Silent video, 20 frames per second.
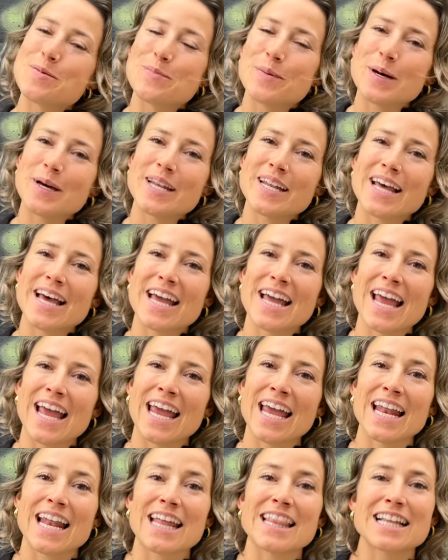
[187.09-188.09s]
Bondi
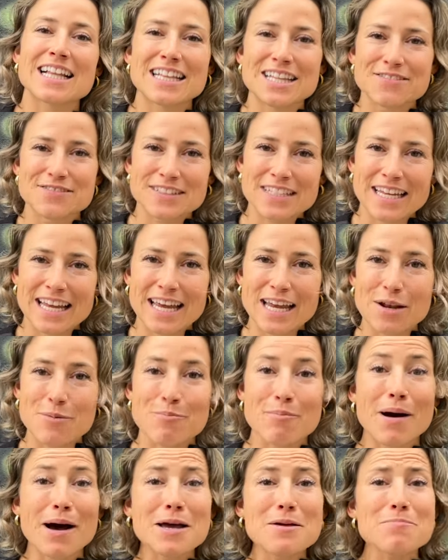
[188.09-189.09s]
8 and the Clifton 8.
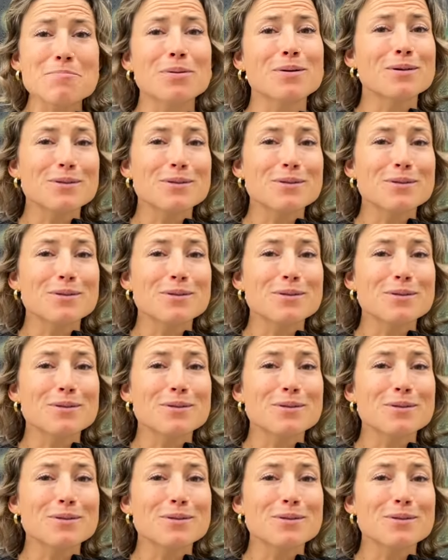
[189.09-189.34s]
My